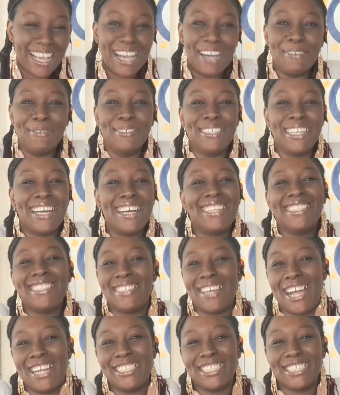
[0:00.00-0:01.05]
um,
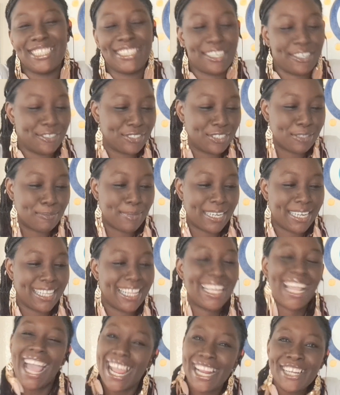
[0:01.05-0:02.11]
I just heard somebody
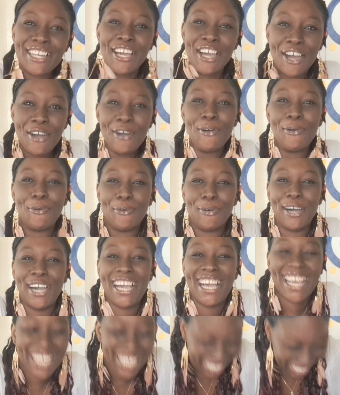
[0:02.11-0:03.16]
like, I know.